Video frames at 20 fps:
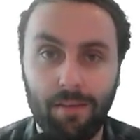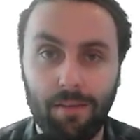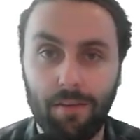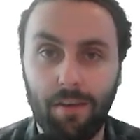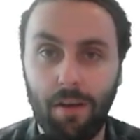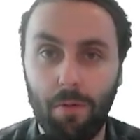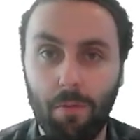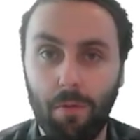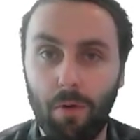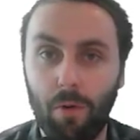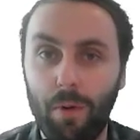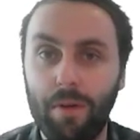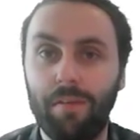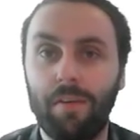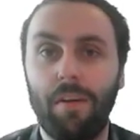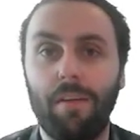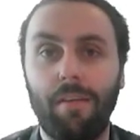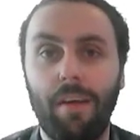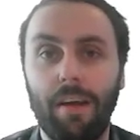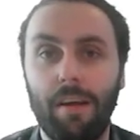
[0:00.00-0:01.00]
So we're always
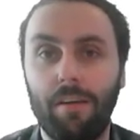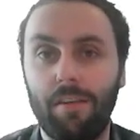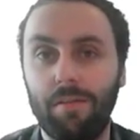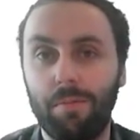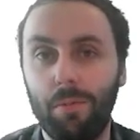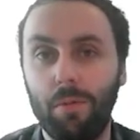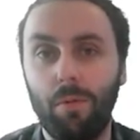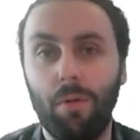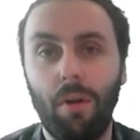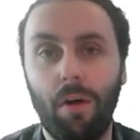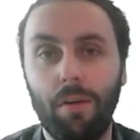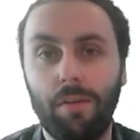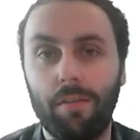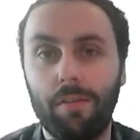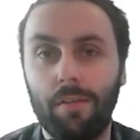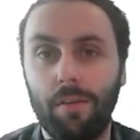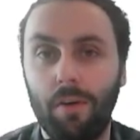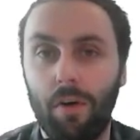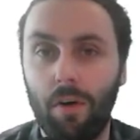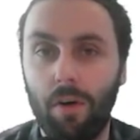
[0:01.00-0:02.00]
going to take a small
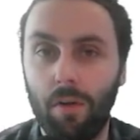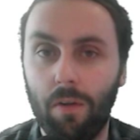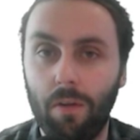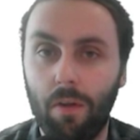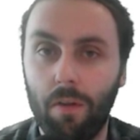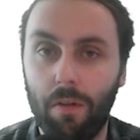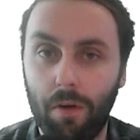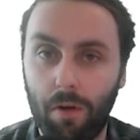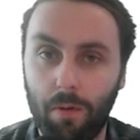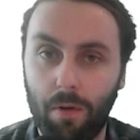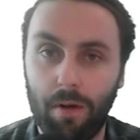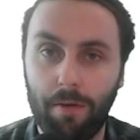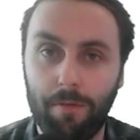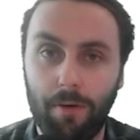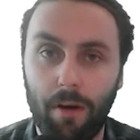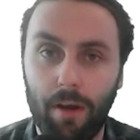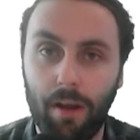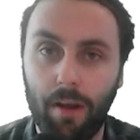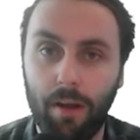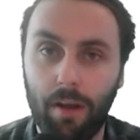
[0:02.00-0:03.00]
loss on the
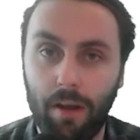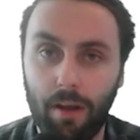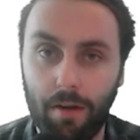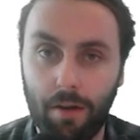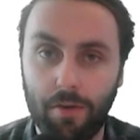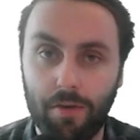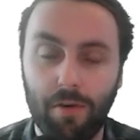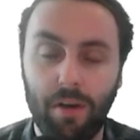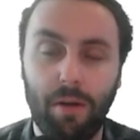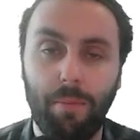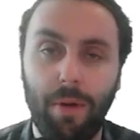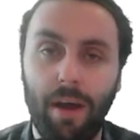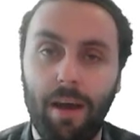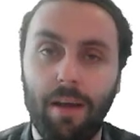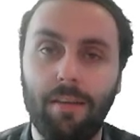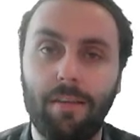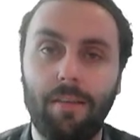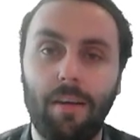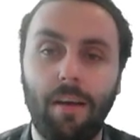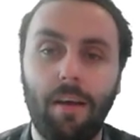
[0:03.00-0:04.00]
qualifying and the trigger
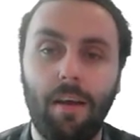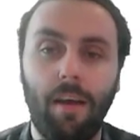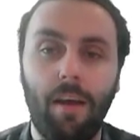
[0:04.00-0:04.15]
bet.